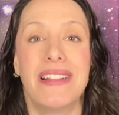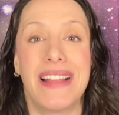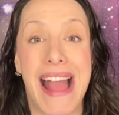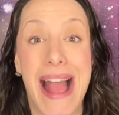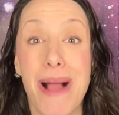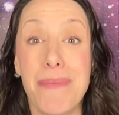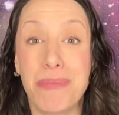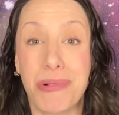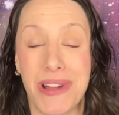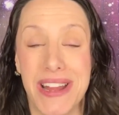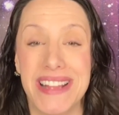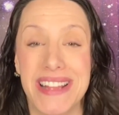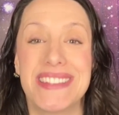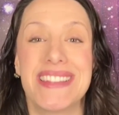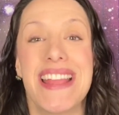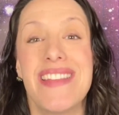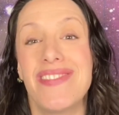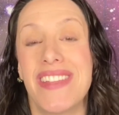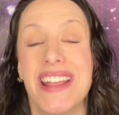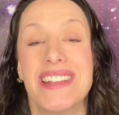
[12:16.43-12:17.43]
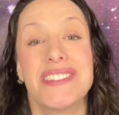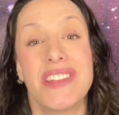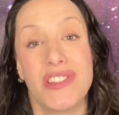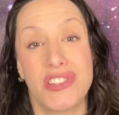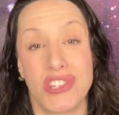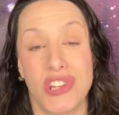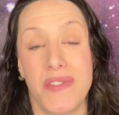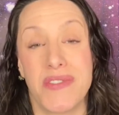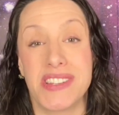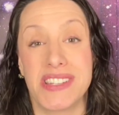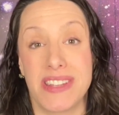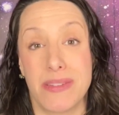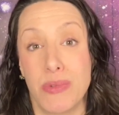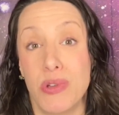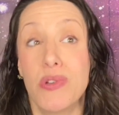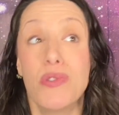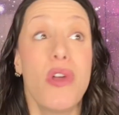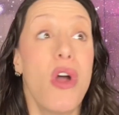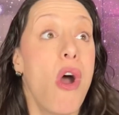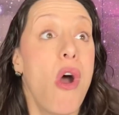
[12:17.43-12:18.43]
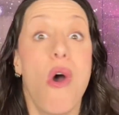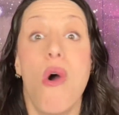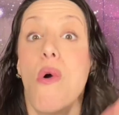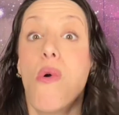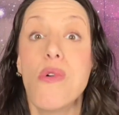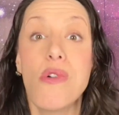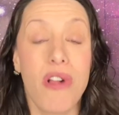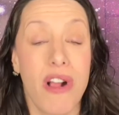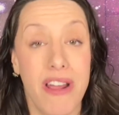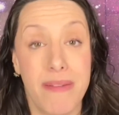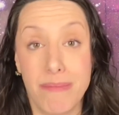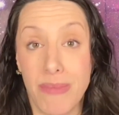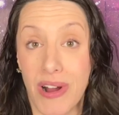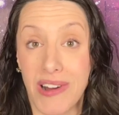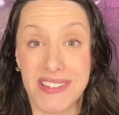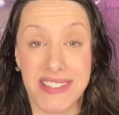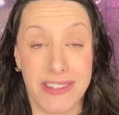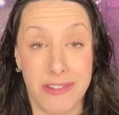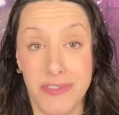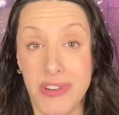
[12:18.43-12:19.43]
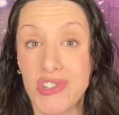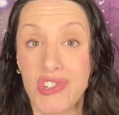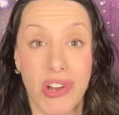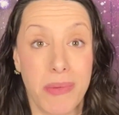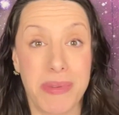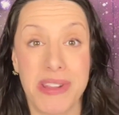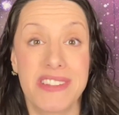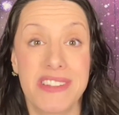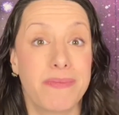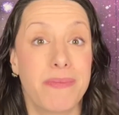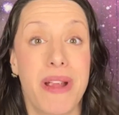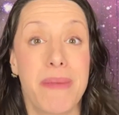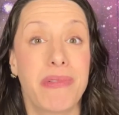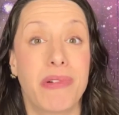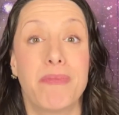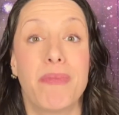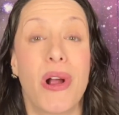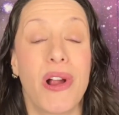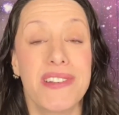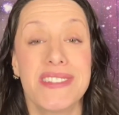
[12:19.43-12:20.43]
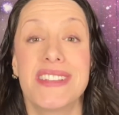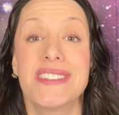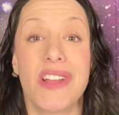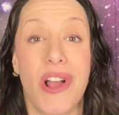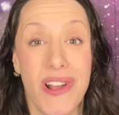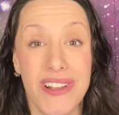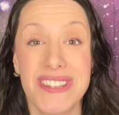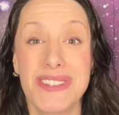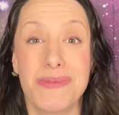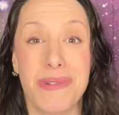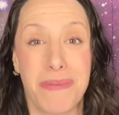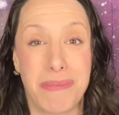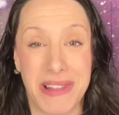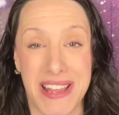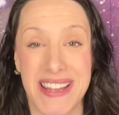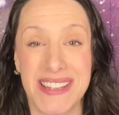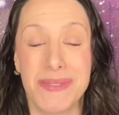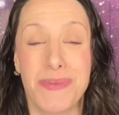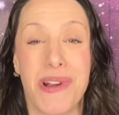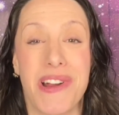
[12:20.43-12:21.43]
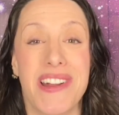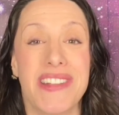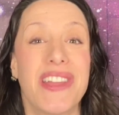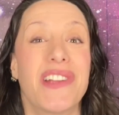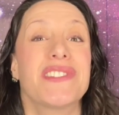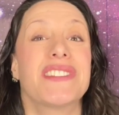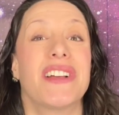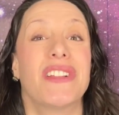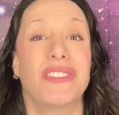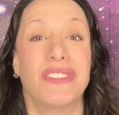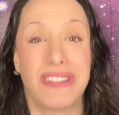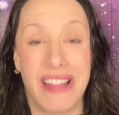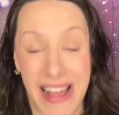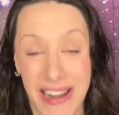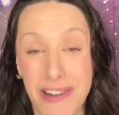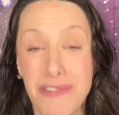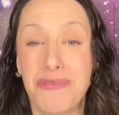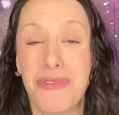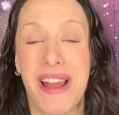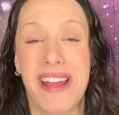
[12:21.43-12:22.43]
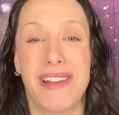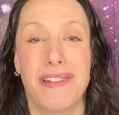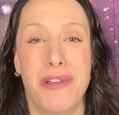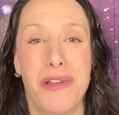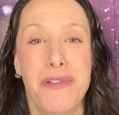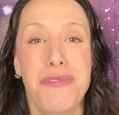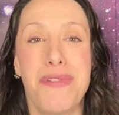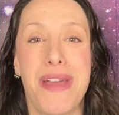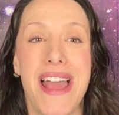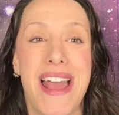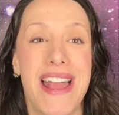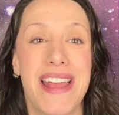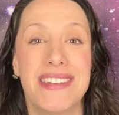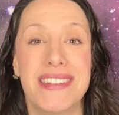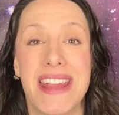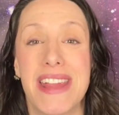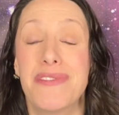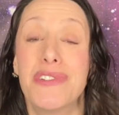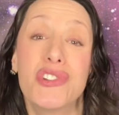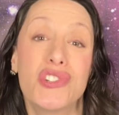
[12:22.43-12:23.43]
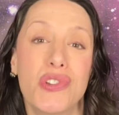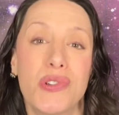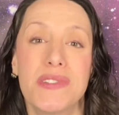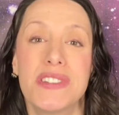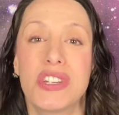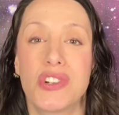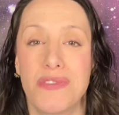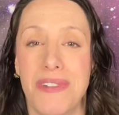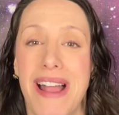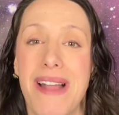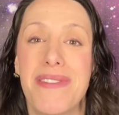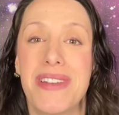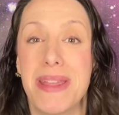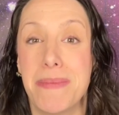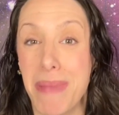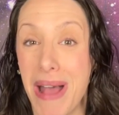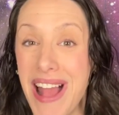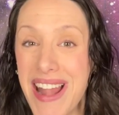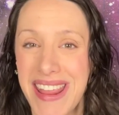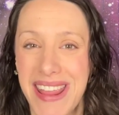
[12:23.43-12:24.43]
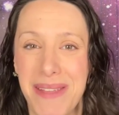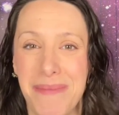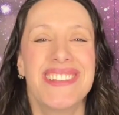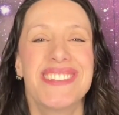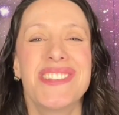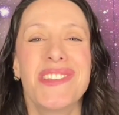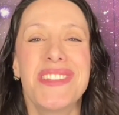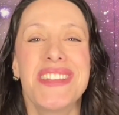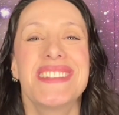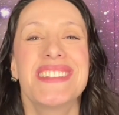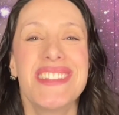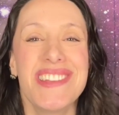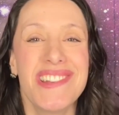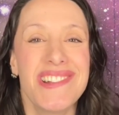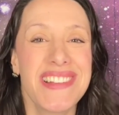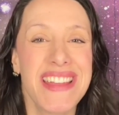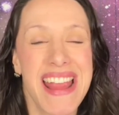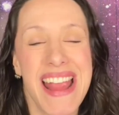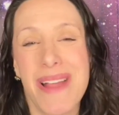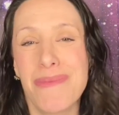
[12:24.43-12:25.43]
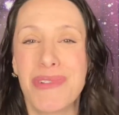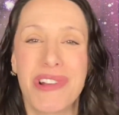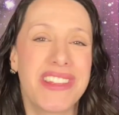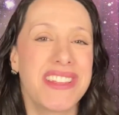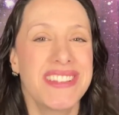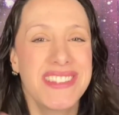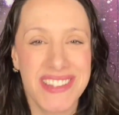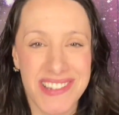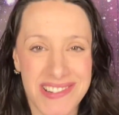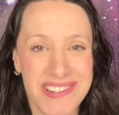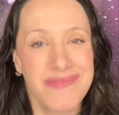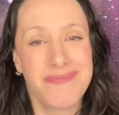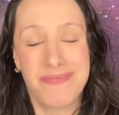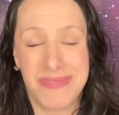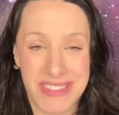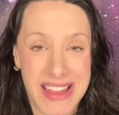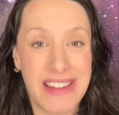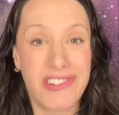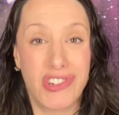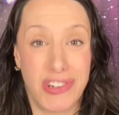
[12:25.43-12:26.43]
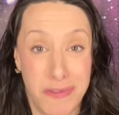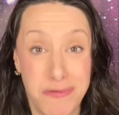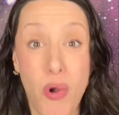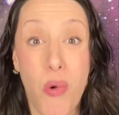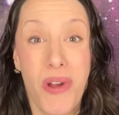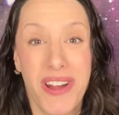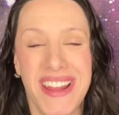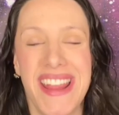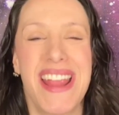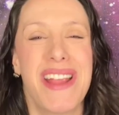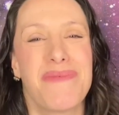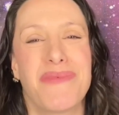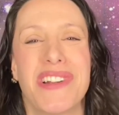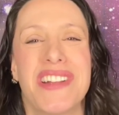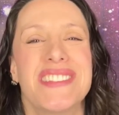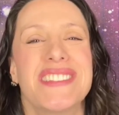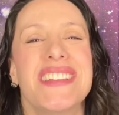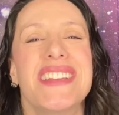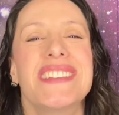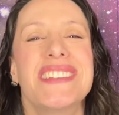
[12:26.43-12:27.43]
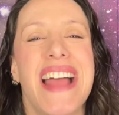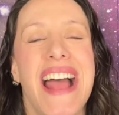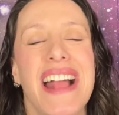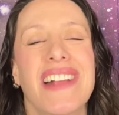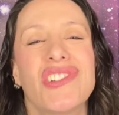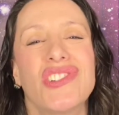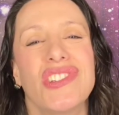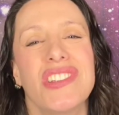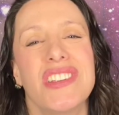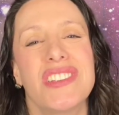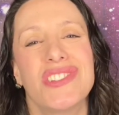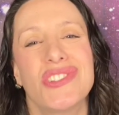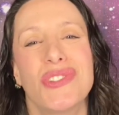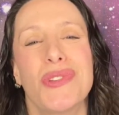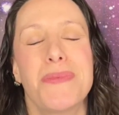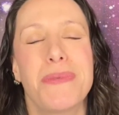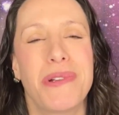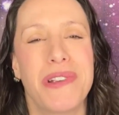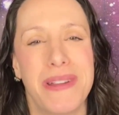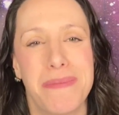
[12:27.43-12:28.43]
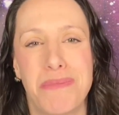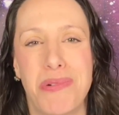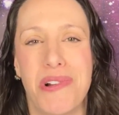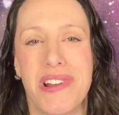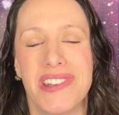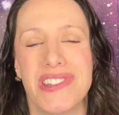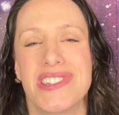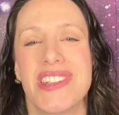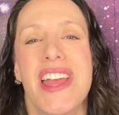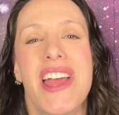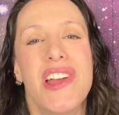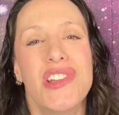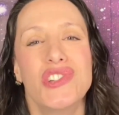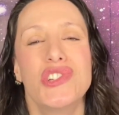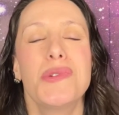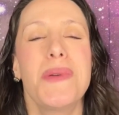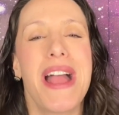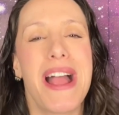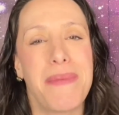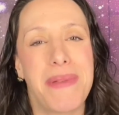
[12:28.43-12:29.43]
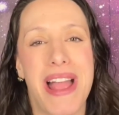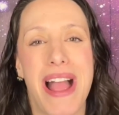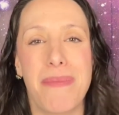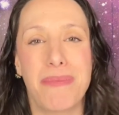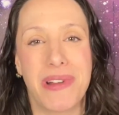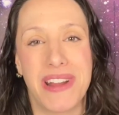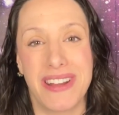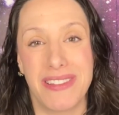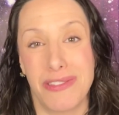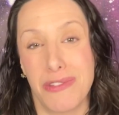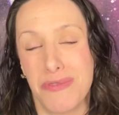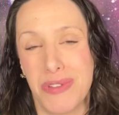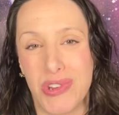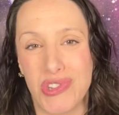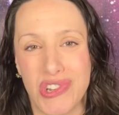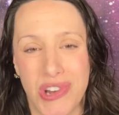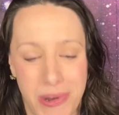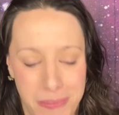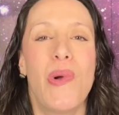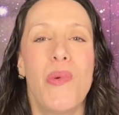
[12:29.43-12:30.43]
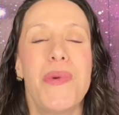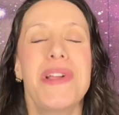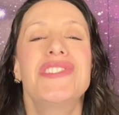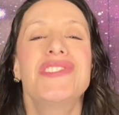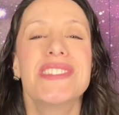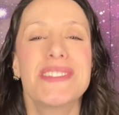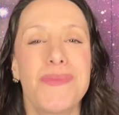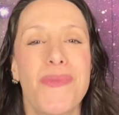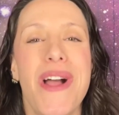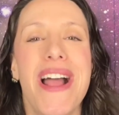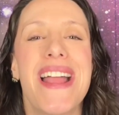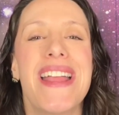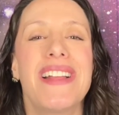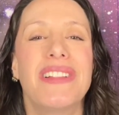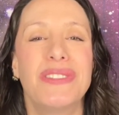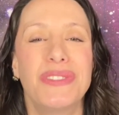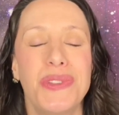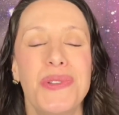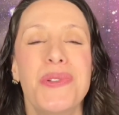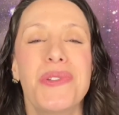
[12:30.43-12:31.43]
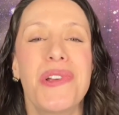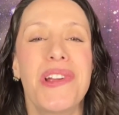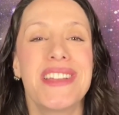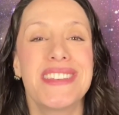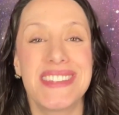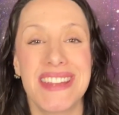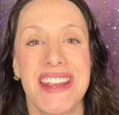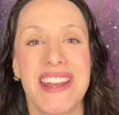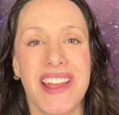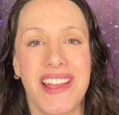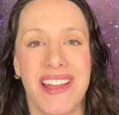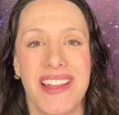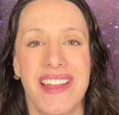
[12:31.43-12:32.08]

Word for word: Operates and lands on the surface of the moon or on Mars in the future. Because remember, Mars is also a place where there's a lot of regolith and a reduced gravity body. So this little camera, this little, actually four cameras, is actually super important to how we operate in the future, which is why lunar data,